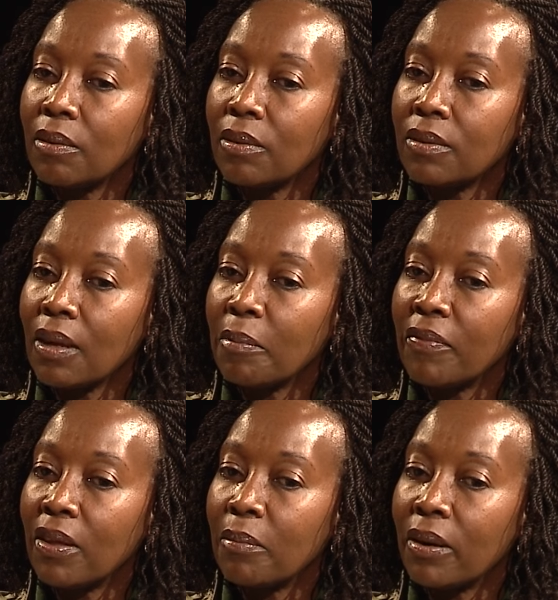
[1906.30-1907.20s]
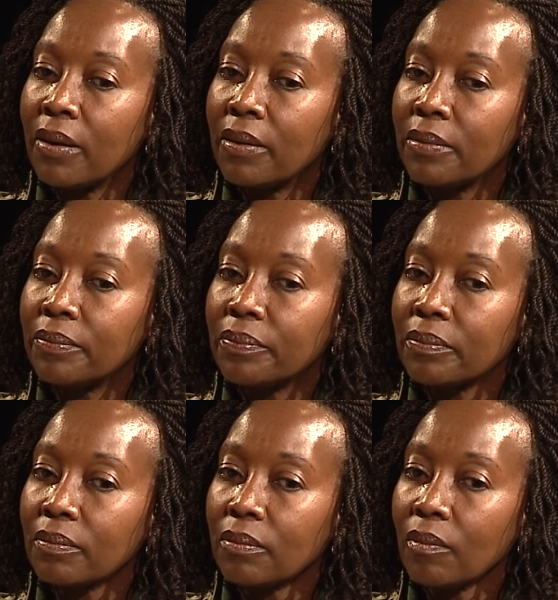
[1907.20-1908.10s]
some of them are,
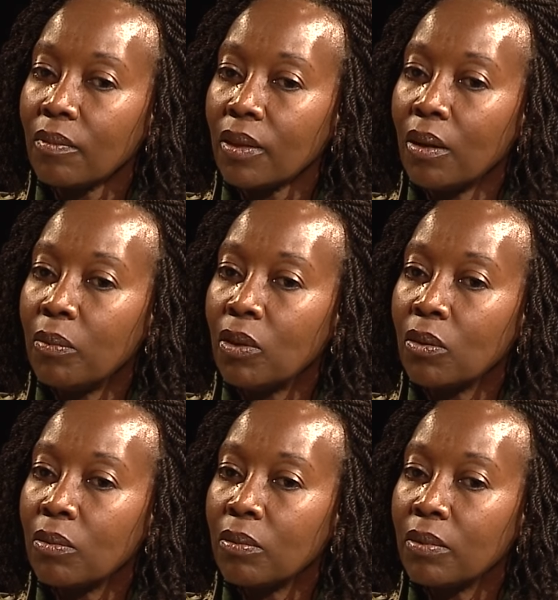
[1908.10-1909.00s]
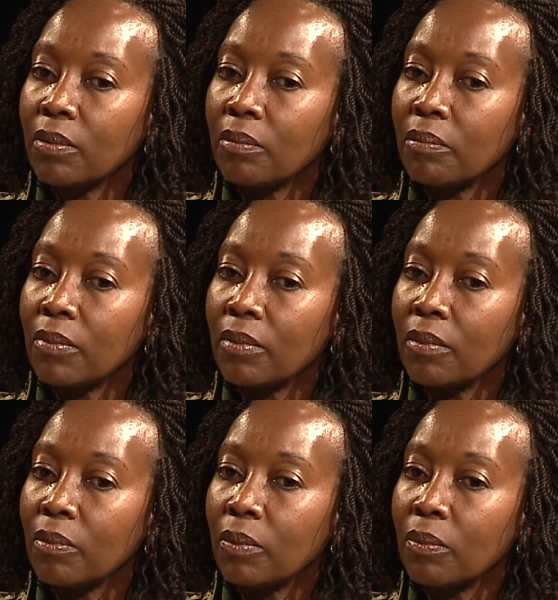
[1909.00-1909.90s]
we don't
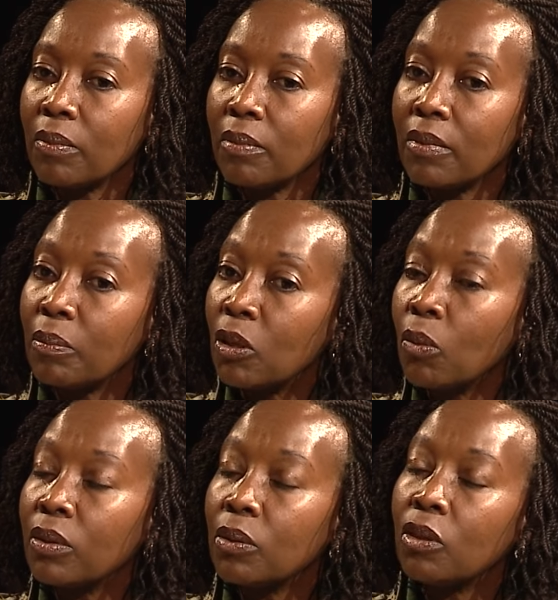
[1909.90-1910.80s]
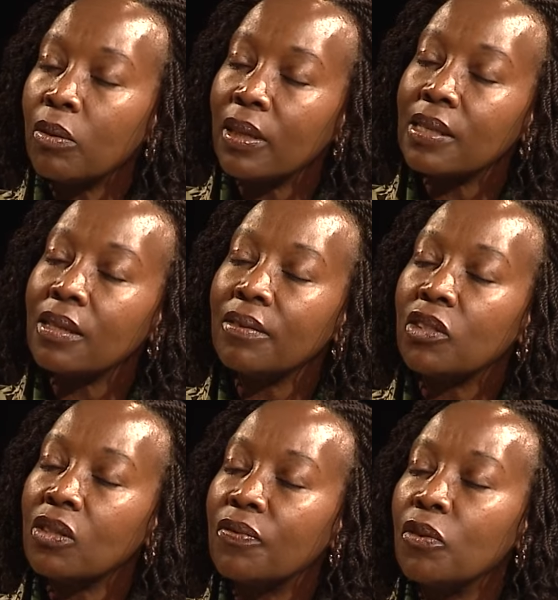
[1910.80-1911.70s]
want, you know, there's still
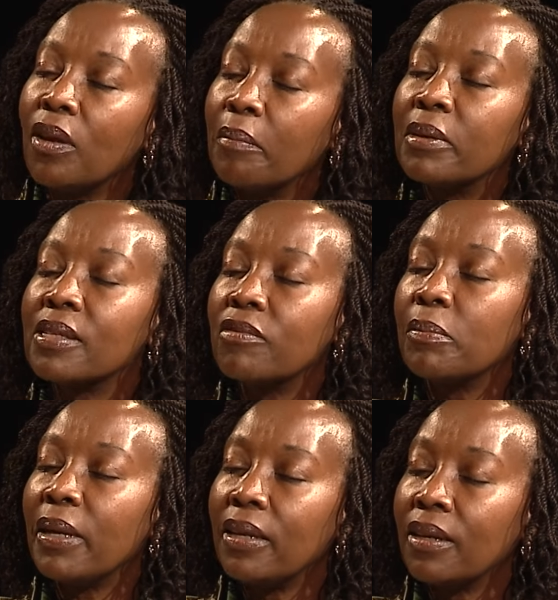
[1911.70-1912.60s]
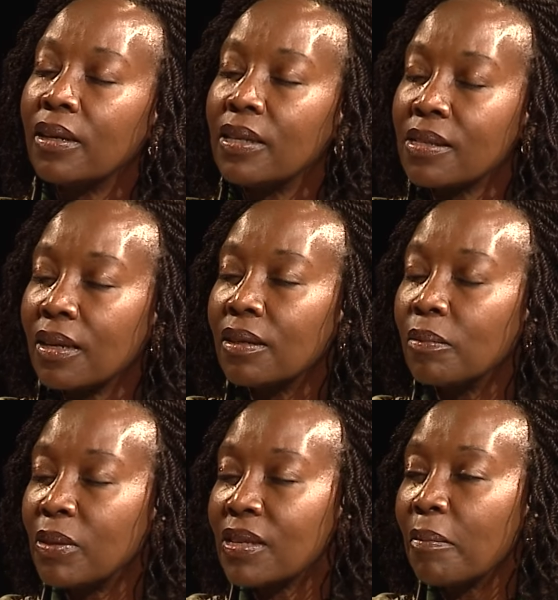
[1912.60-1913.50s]
just few numbers remaining in
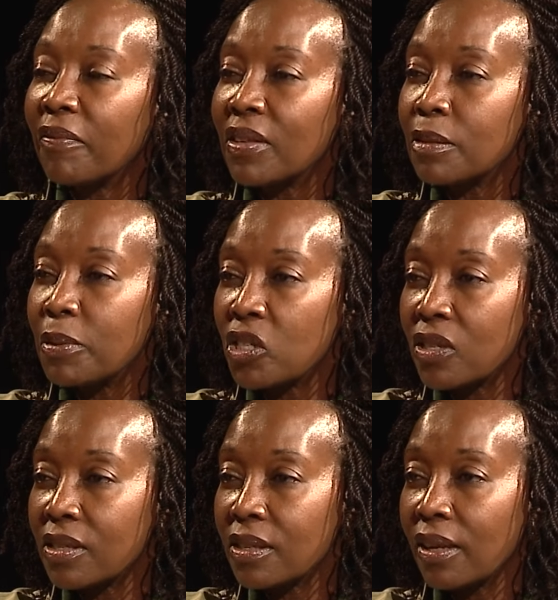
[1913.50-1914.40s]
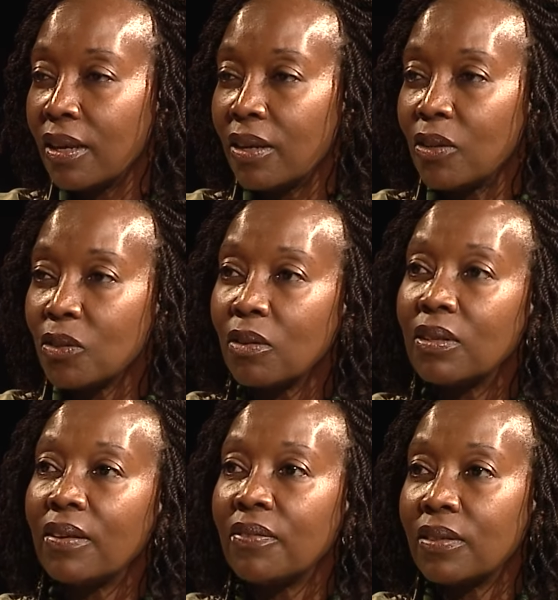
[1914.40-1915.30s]
with some of the species. So
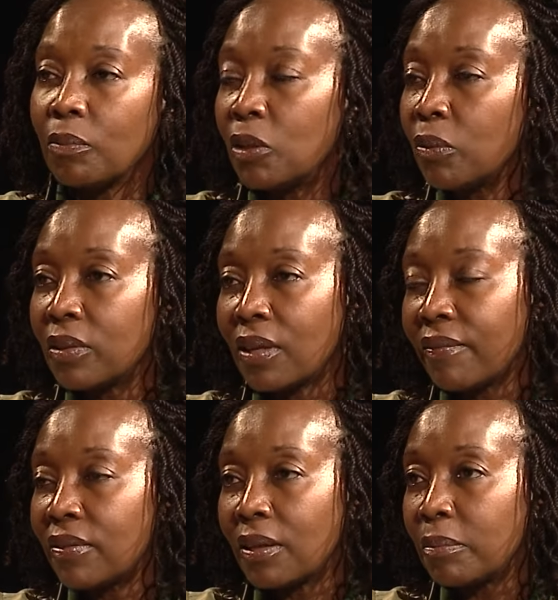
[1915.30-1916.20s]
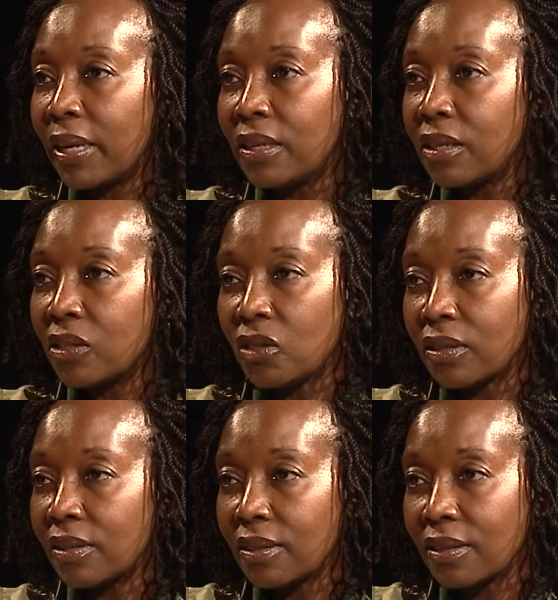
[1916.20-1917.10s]
we don't want to have them
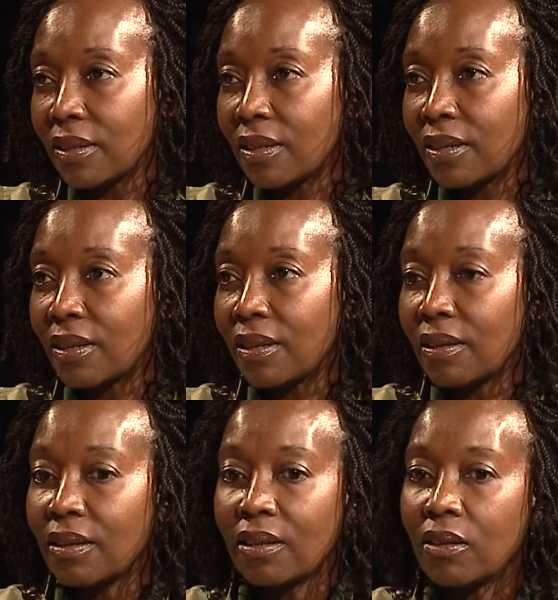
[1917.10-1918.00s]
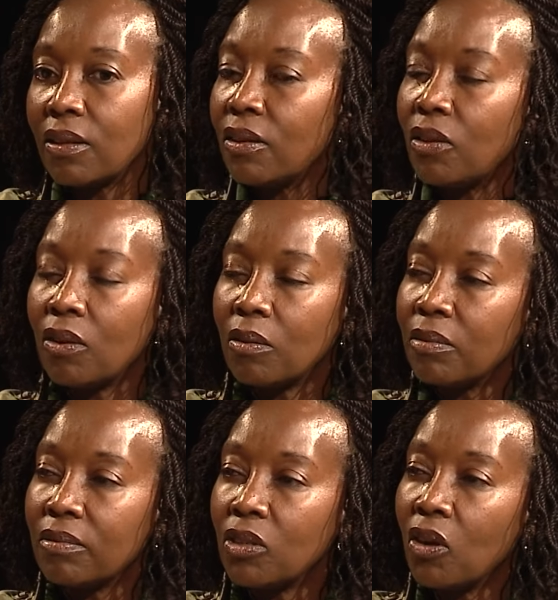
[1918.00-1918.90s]
endangered. No
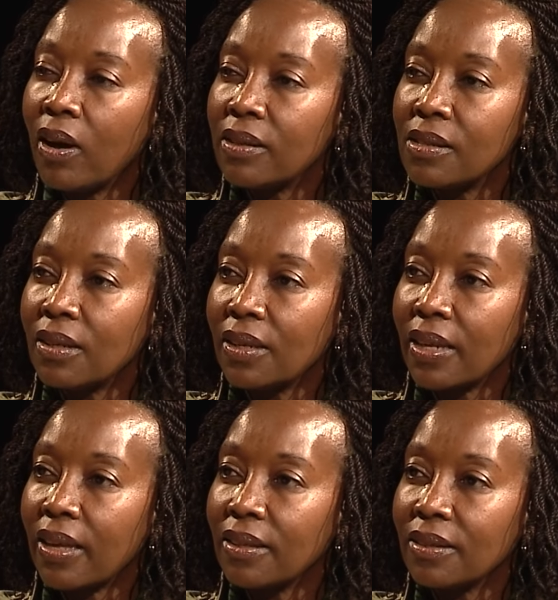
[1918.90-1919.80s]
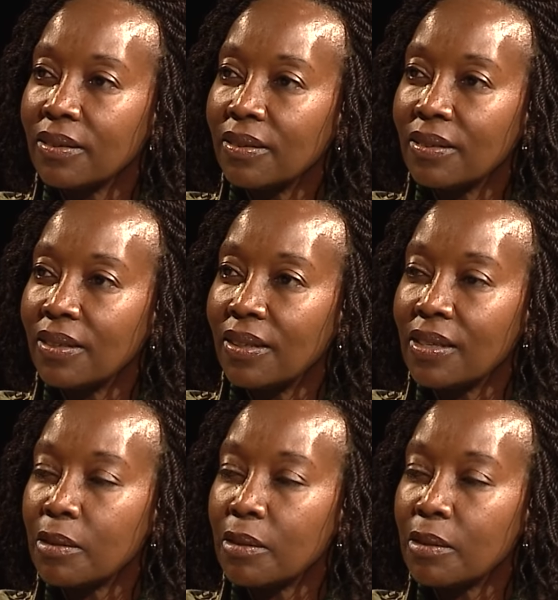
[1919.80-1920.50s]
hunting in Kenya. It's